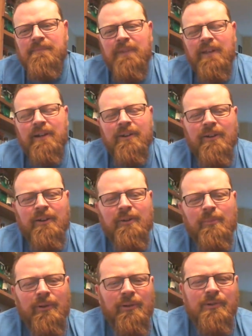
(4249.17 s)
they're
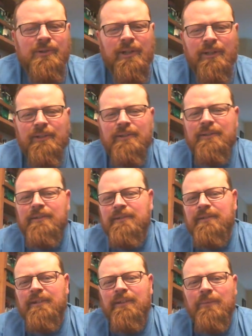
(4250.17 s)
unapologetic
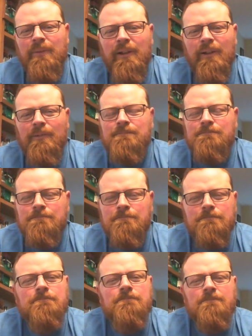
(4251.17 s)
as well,
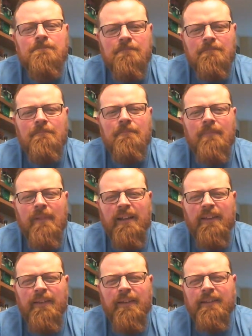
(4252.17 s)
and
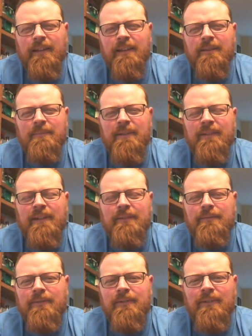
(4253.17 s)
I think that can be
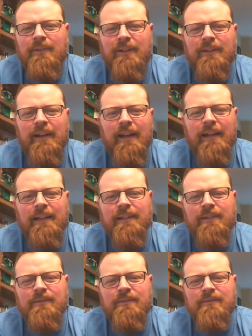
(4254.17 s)
said for a lot of
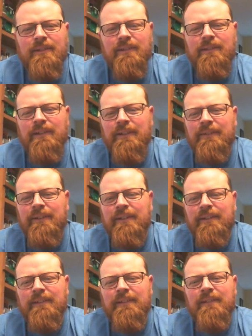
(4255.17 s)
island
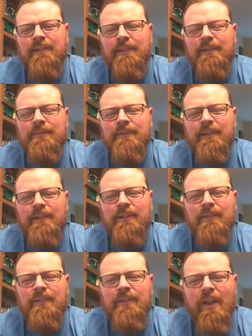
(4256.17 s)
distilleries. You know,
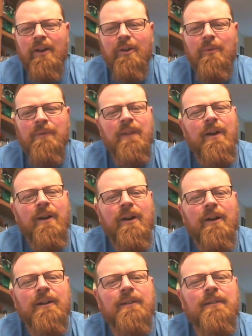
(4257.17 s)
they are what they
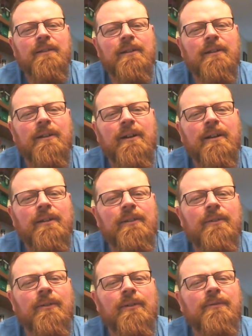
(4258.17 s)
are, and they're not
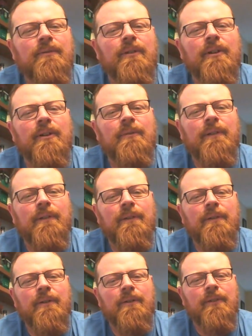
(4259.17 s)
sorry for it
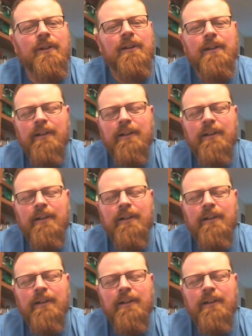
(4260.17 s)
whatsoever.